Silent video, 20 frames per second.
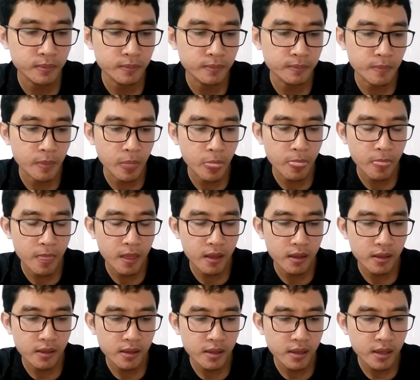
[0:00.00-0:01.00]

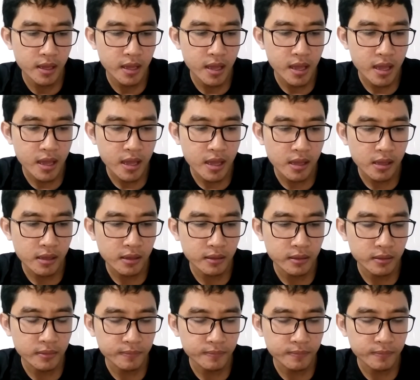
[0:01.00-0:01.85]
(no one is talking)